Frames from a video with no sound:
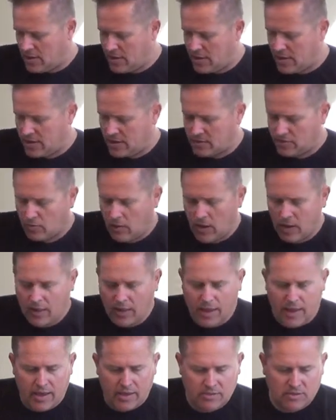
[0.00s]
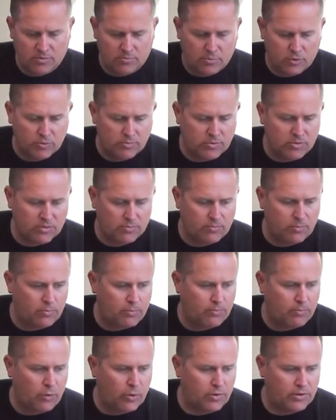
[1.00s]
as well as the boom
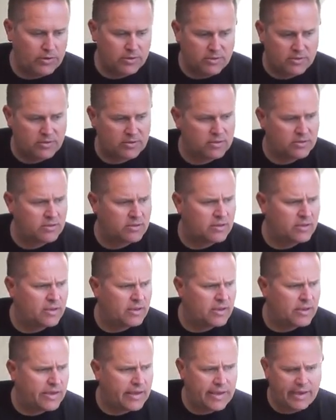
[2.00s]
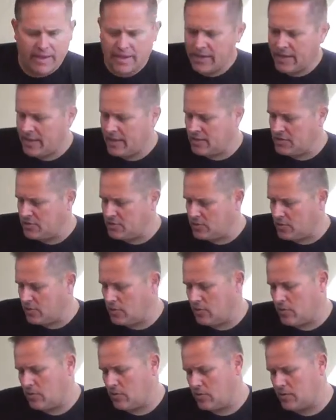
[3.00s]
supports and
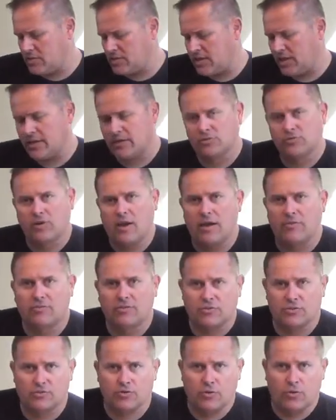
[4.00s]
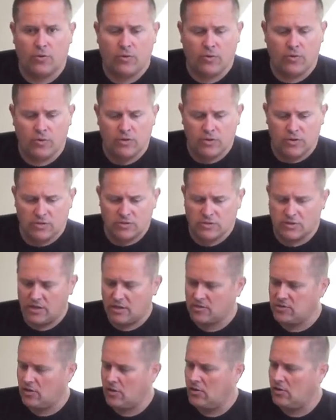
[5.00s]
your tail drive control. So
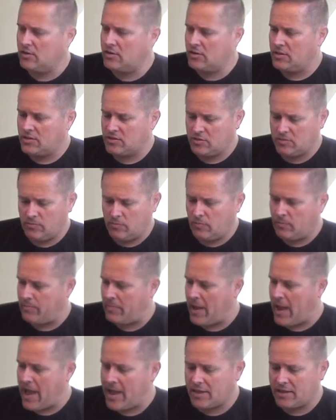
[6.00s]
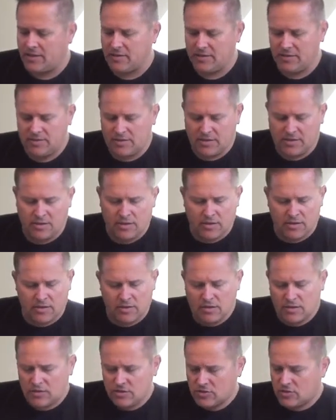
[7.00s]
that's all in this bag here.
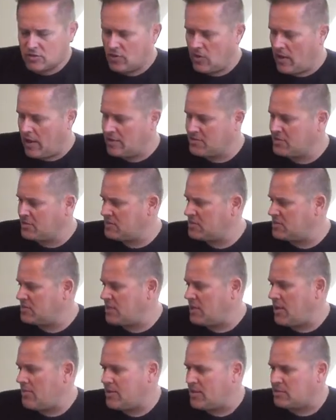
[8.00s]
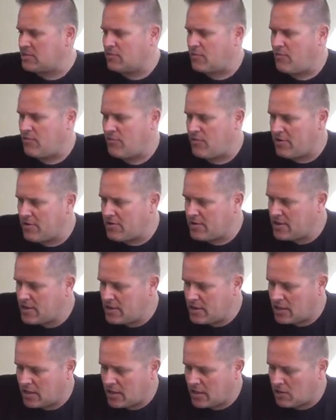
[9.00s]
So as you can see, I mean, it's a
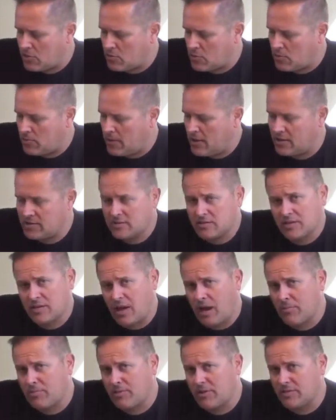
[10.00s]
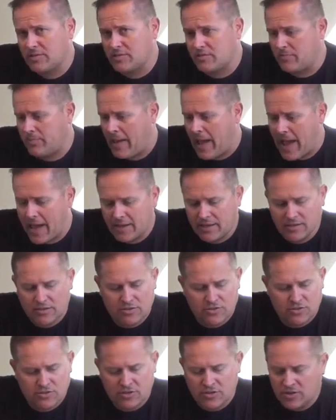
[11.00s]
very robust, comprehensive
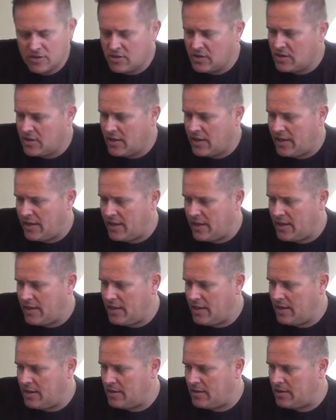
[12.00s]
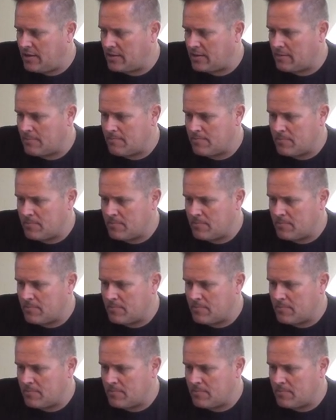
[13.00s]
package, and